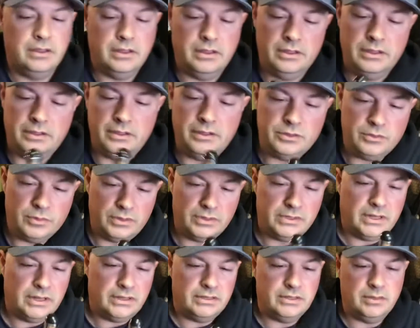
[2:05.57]
This one
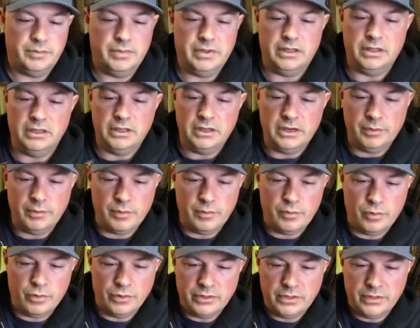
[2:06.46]
tends to be a little bit
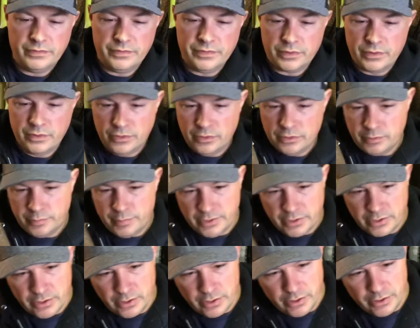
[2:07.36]
more difficult
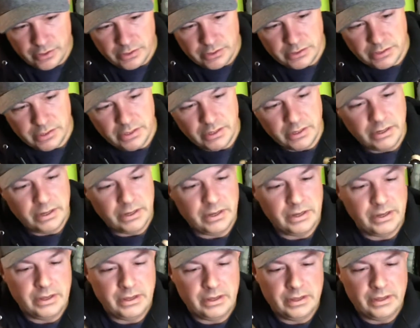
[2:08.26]
because
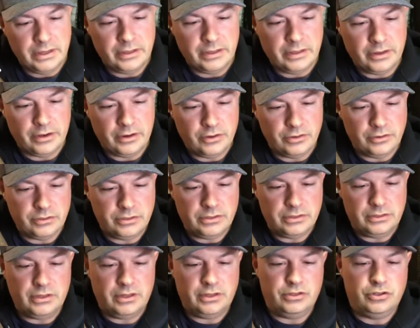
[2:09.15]

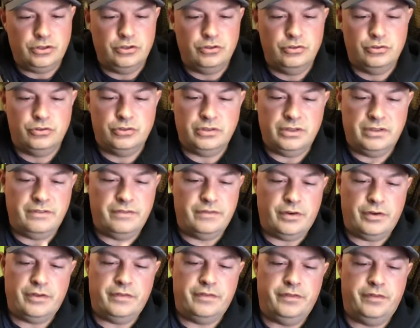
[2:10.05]
it's usually
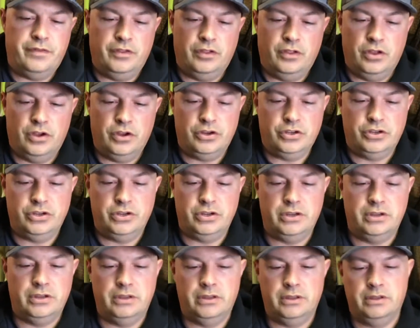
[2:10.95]
very flush
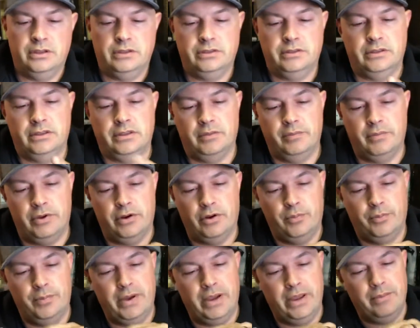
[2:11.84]
to the metal
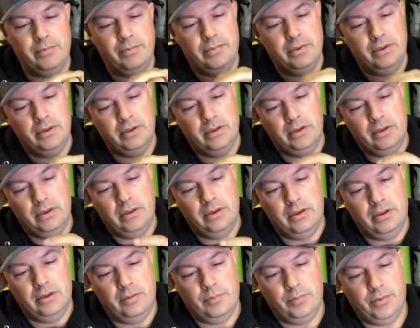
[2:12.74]
pipe,
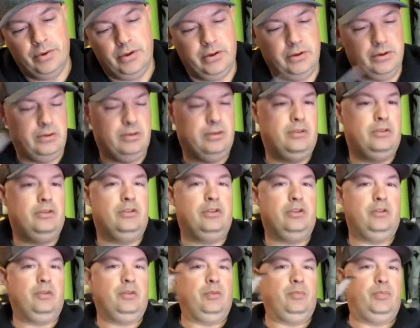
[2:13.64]
but you
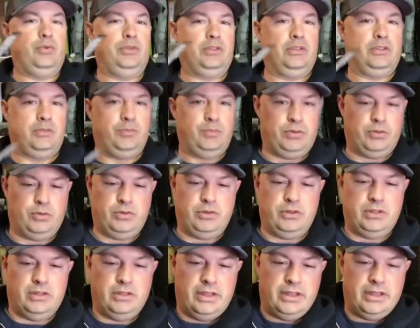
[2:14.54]
could put this between
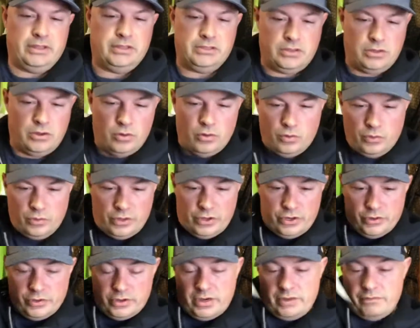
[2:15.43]
your legs to hold it.
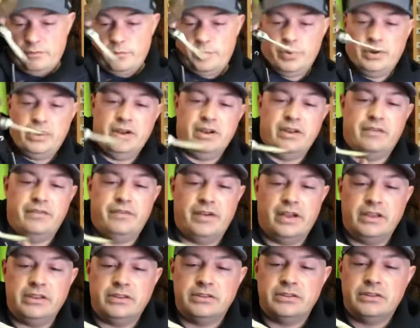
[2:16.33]
You could even put it in a
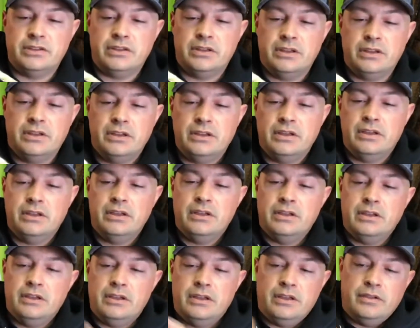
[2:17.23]
vise
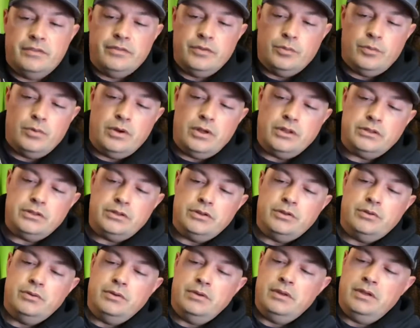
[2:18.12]
if you want
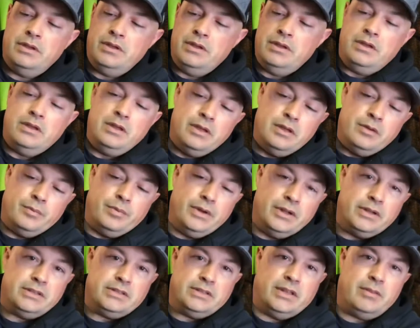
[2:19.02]
to,
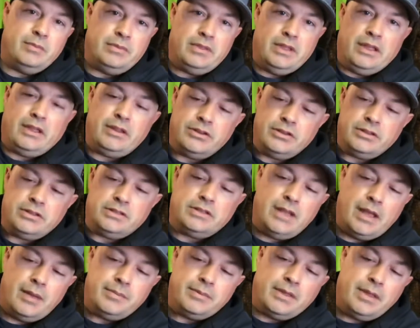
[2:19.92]
but same thing, just
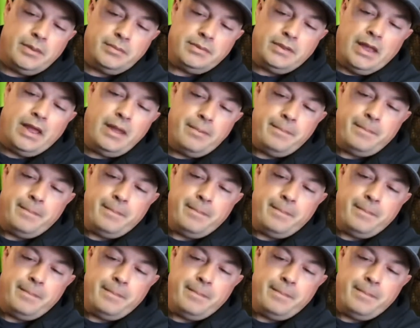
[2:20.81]
tap, tap, tap.